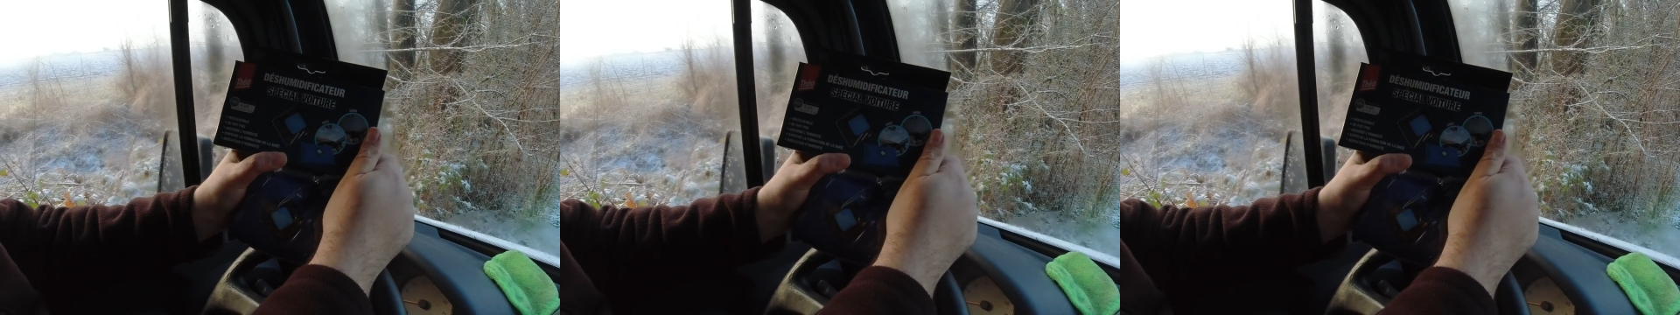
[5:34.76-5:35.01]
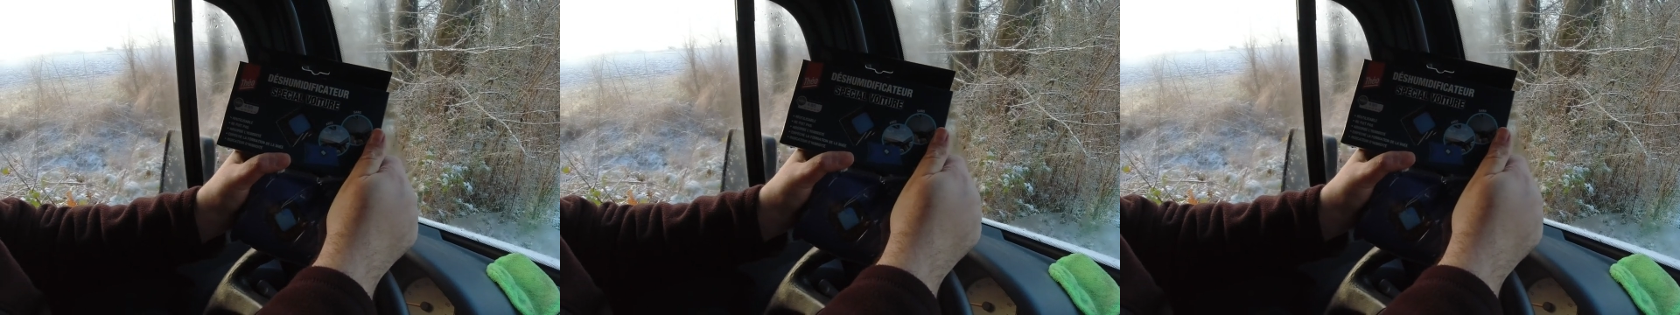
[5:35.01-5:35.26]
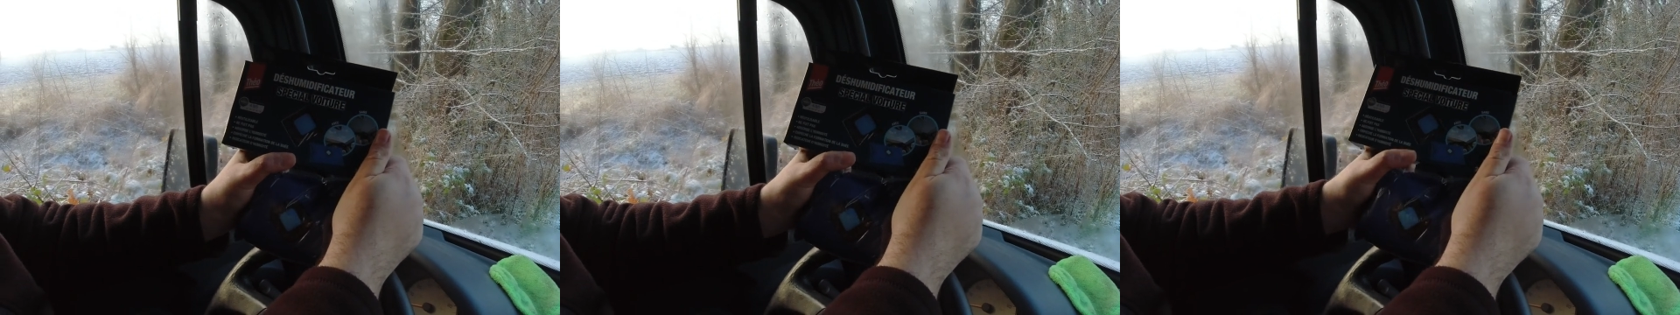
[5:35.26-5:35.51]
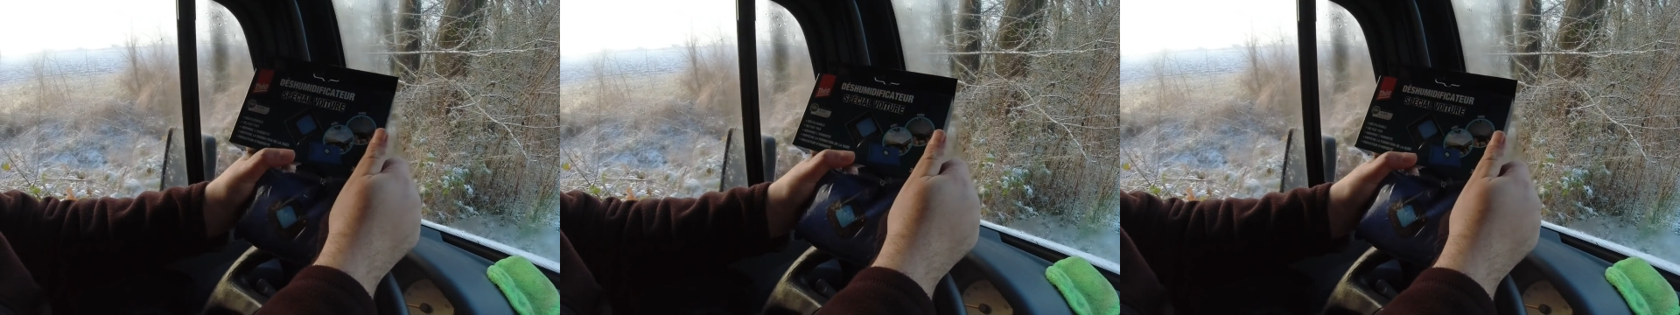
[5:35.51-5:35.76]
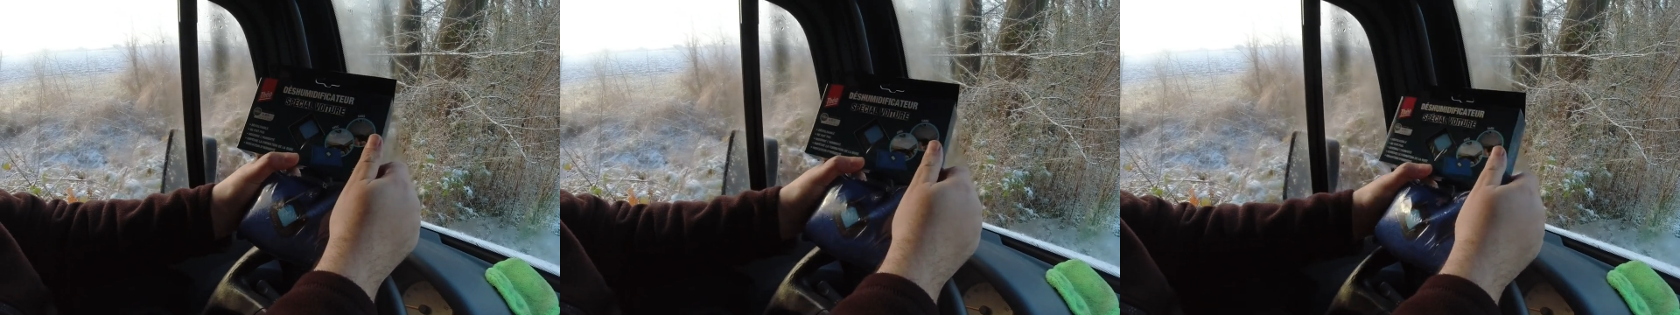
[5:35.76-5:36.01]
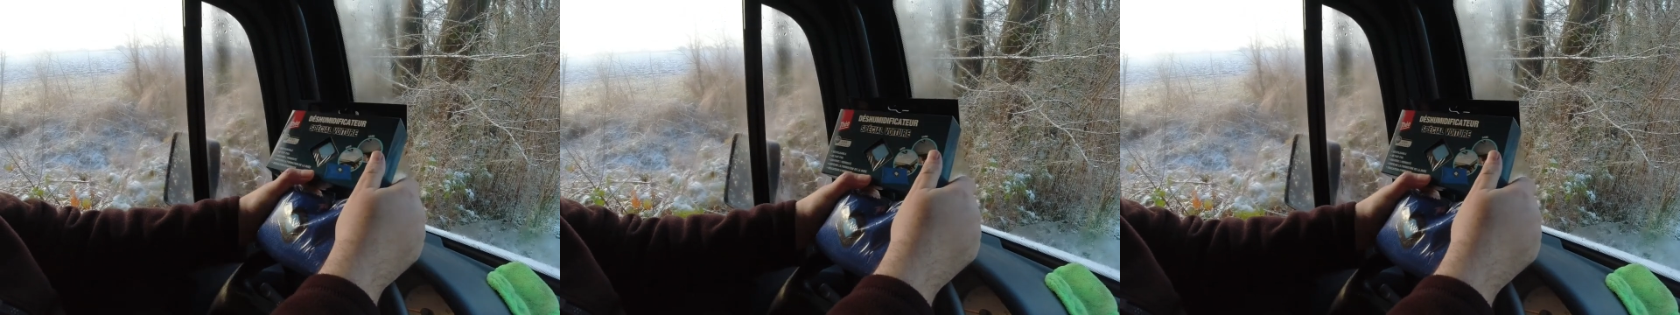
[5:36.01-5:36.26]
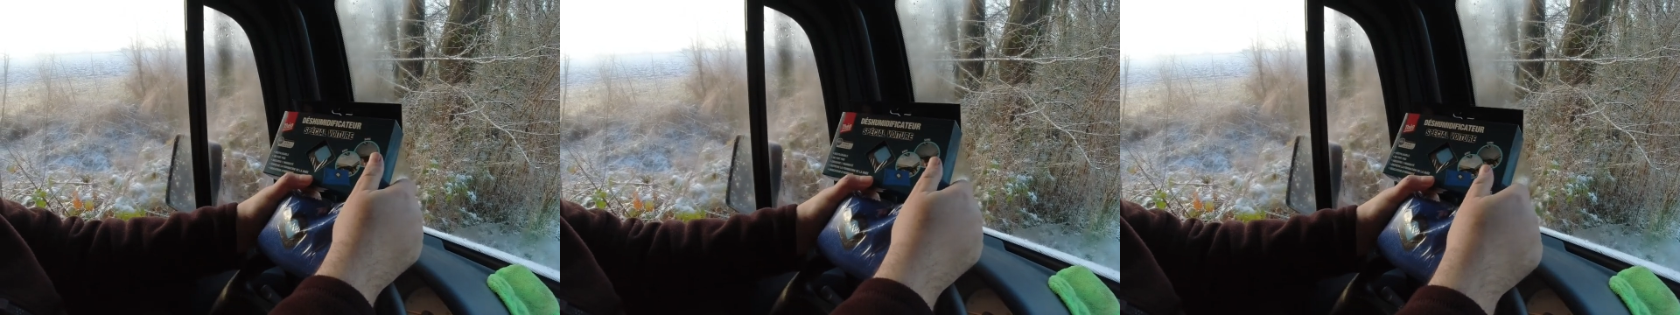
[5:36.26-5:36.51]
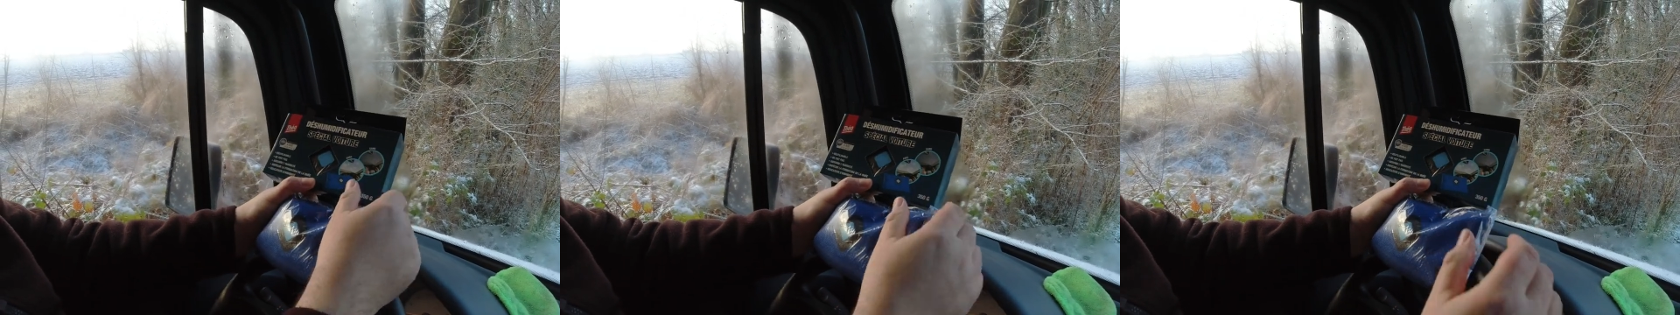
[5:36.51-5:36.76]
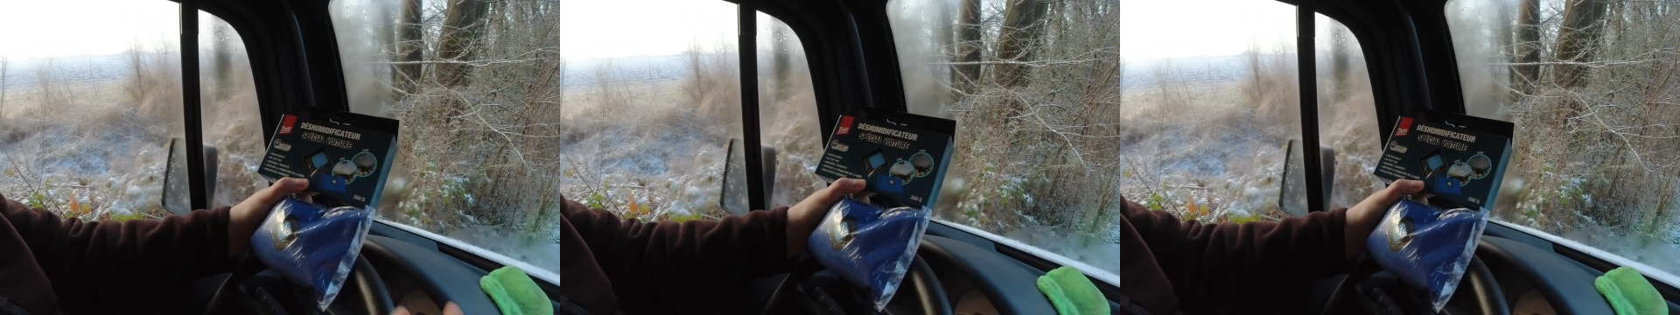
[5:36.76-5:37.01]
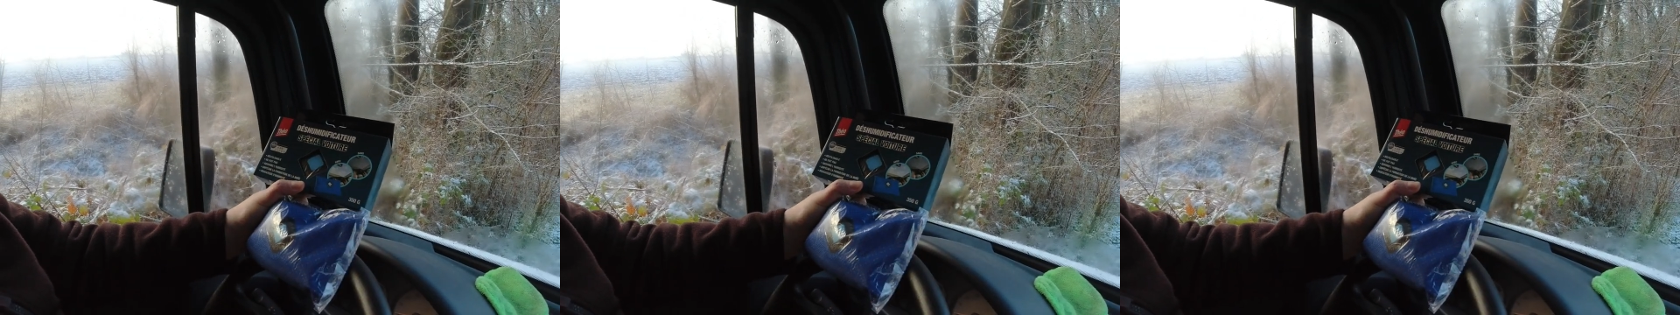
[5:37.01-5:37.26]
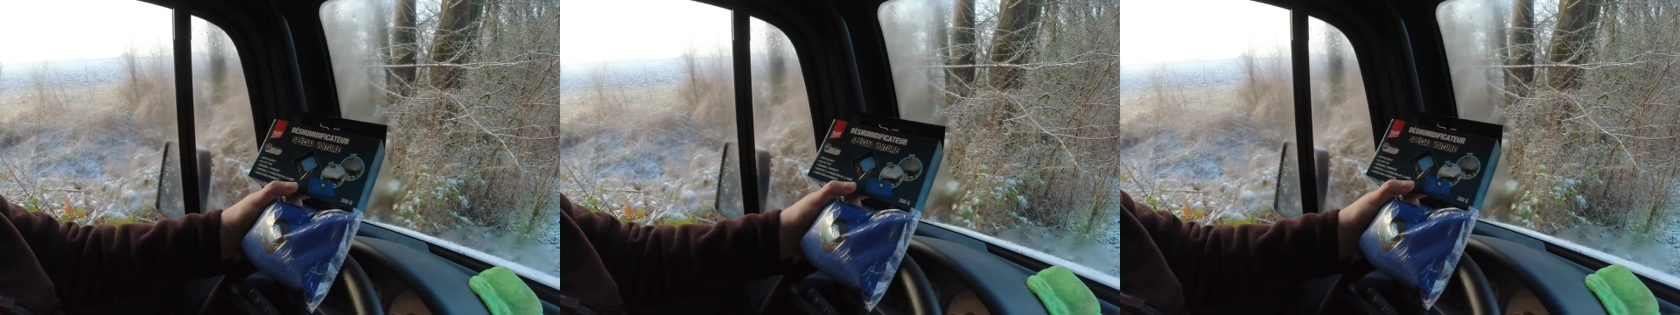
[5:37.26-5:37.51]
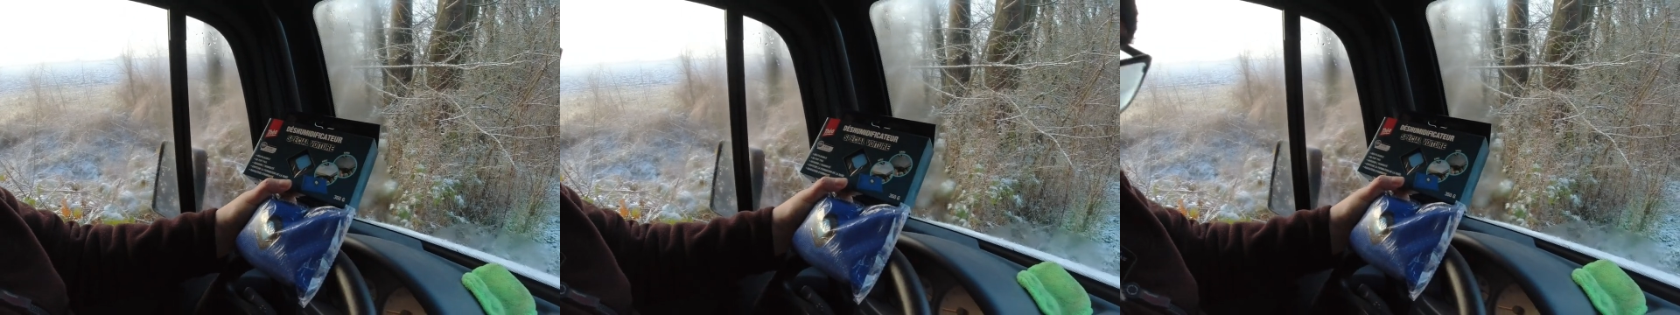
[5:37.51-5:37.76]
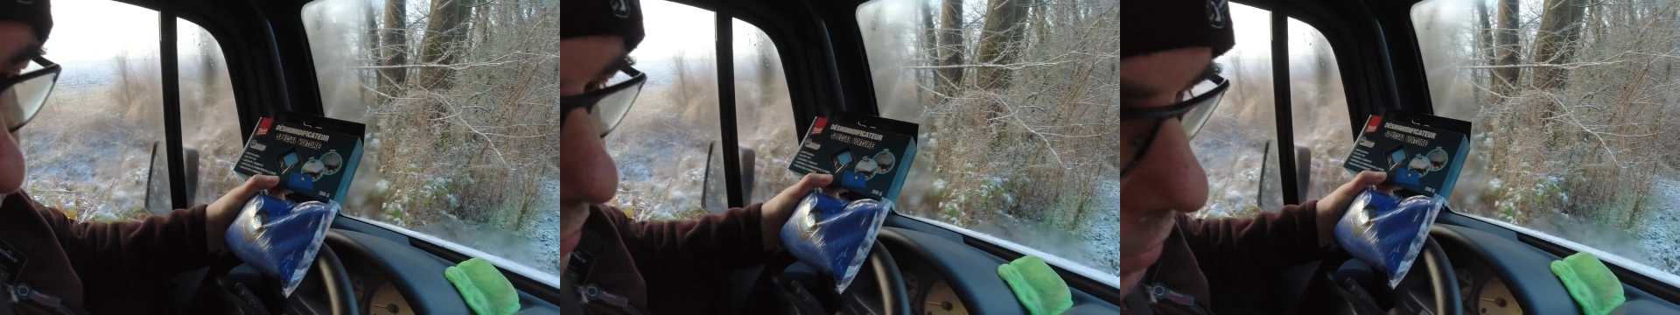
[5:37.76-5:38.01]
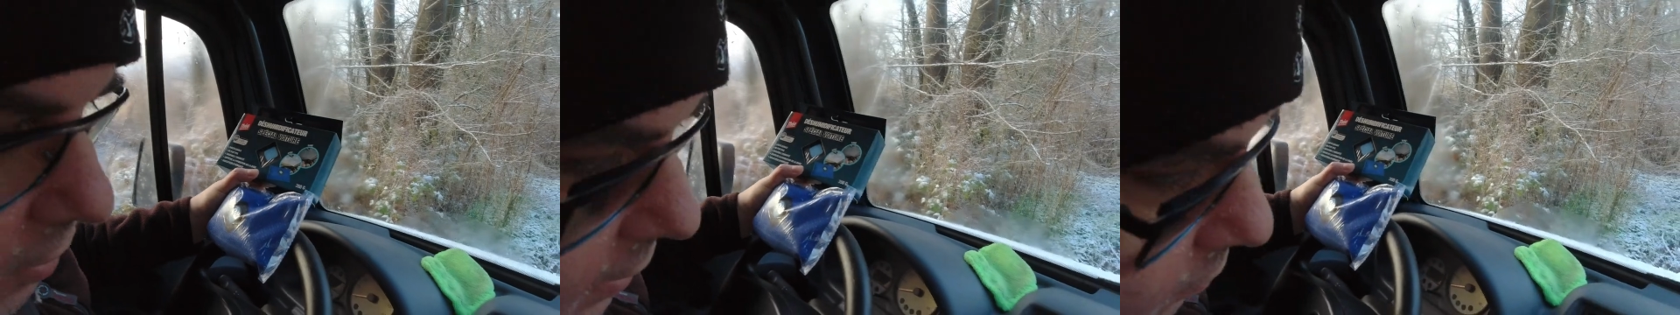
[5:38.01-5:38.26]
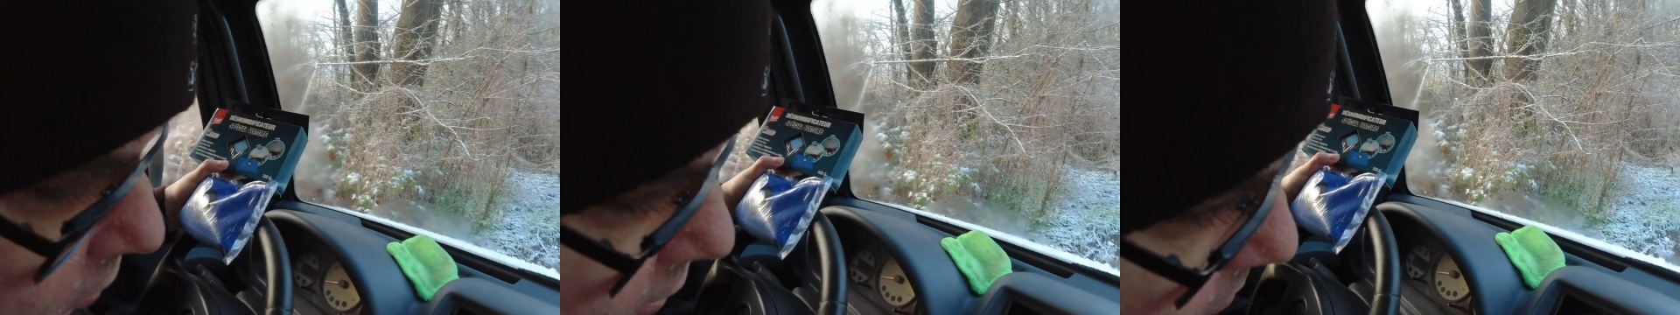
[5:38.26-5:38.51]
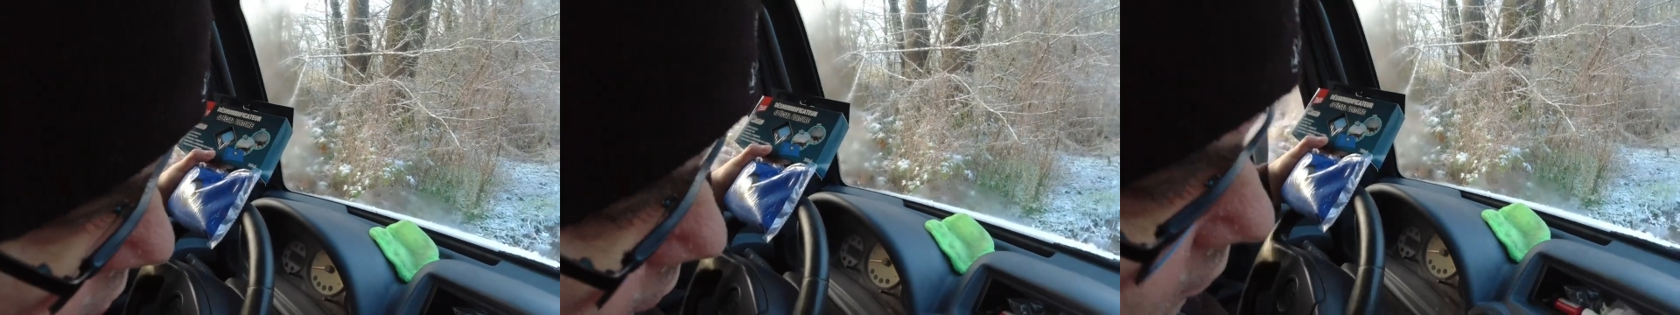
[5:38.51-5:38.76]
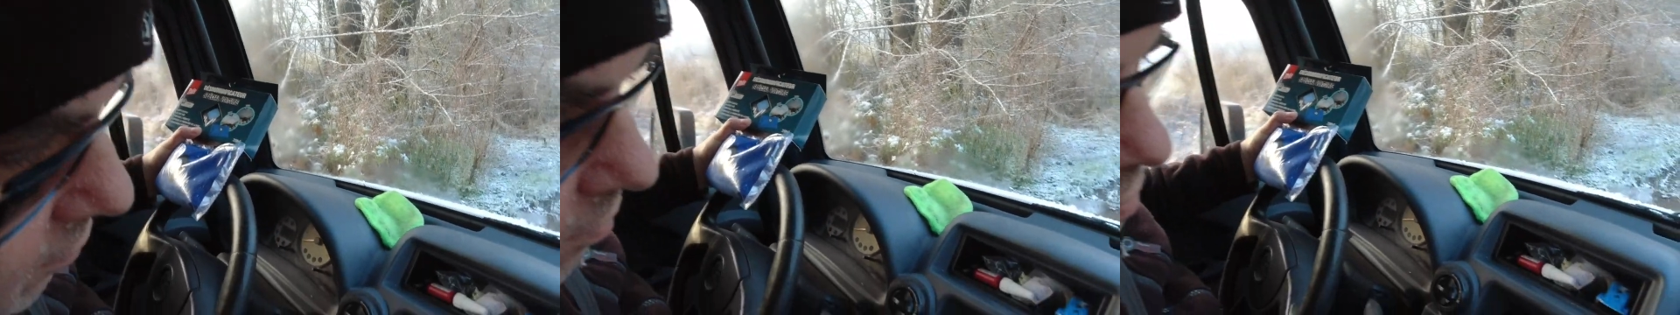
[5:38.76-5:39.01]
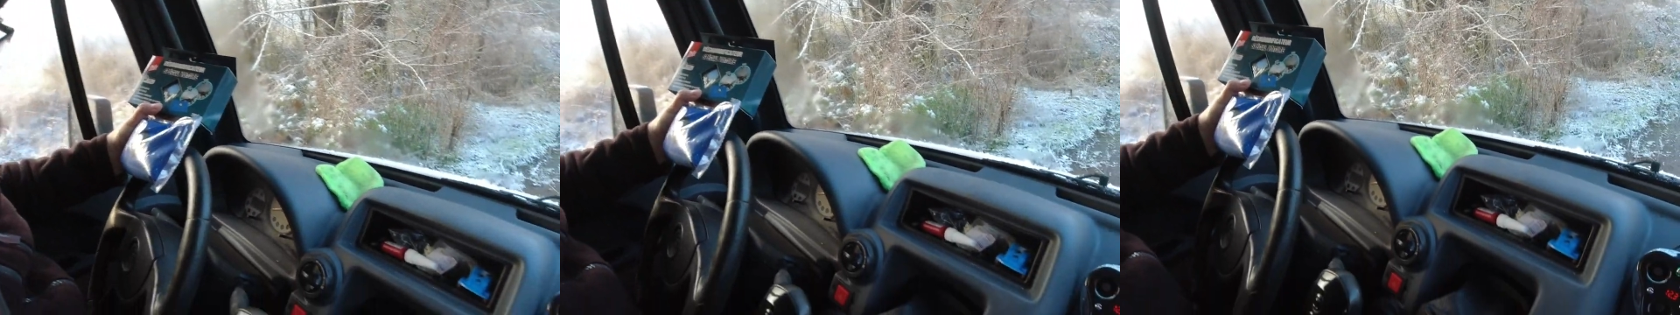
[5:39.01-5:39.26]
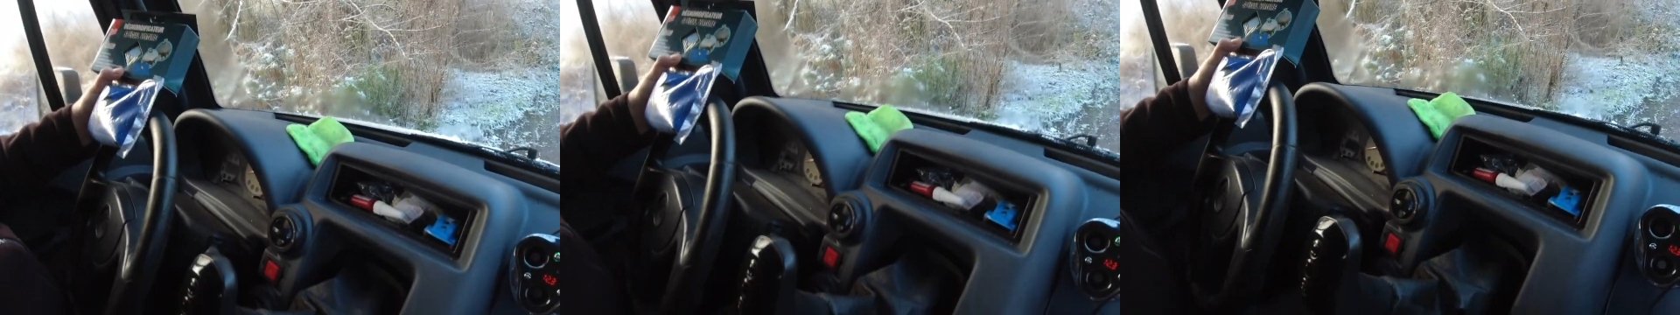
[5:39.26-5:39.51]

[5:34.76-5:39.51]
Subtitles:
No face is visible, so there are no lips to read.